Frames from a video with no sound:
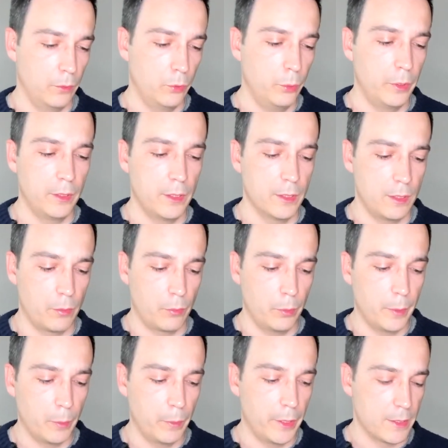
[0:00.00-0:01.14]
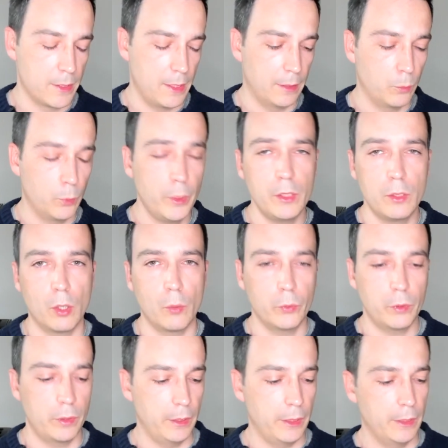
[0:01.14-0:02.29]
doing this the Ruby way, is that we
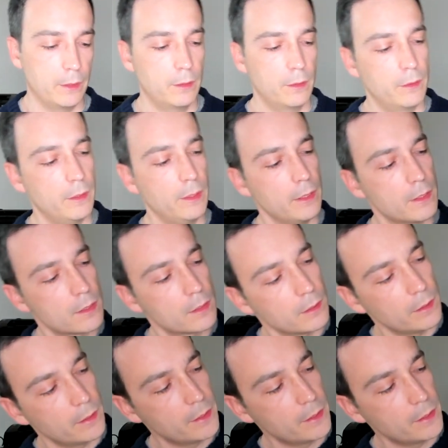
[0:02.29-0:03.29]
don't need this